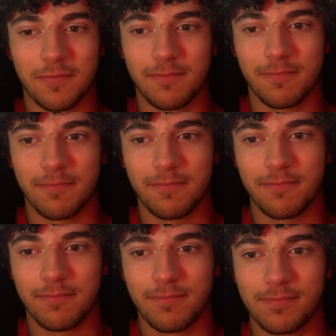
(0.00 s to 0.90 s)

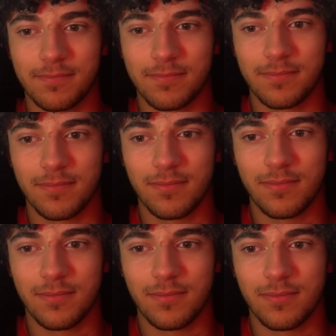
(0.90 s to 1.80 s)

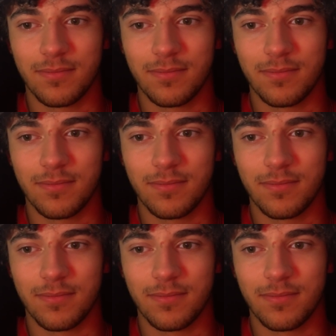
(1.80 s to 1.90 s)
No one is speaking in this clip.